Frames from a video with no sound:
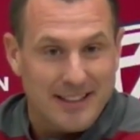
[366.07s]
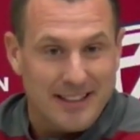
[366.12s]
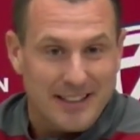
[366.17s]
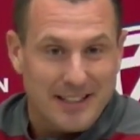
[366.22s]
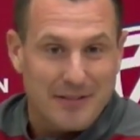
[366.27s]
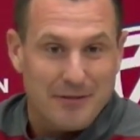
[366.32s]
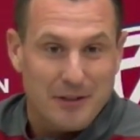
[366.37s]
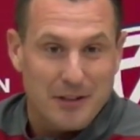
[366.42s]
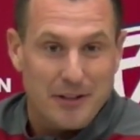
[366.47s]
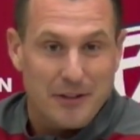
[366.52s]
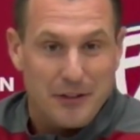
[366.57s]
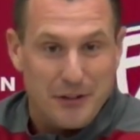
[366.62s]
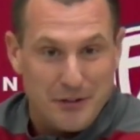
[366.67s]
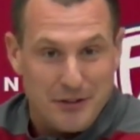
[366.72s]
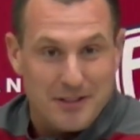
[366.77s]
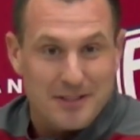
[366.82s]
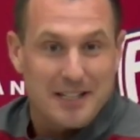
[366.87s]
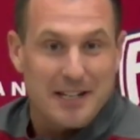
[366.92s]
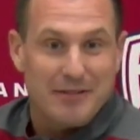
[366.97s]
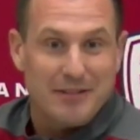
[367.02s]
They converted 3rd
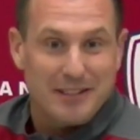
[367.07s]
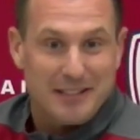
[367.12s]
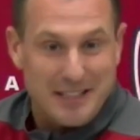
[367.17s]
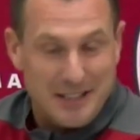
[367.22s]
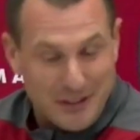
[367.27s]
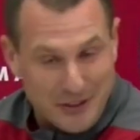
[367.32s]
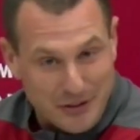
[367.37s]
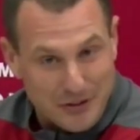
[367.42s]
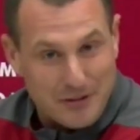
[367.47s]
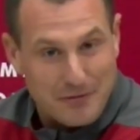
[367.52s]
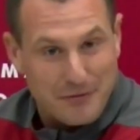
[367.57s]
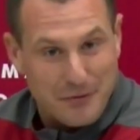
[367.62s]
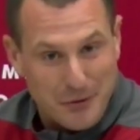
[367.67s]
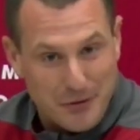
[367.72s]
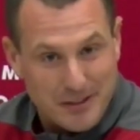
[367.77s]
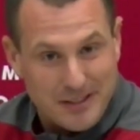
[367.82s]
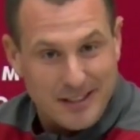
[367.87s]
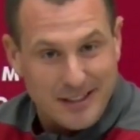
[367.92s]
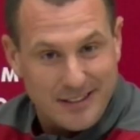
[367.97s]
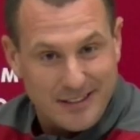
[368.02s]
and 17, 3rd and
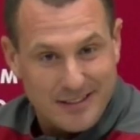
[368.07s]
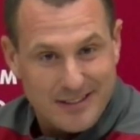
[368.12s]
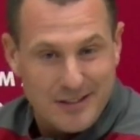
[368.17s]
14.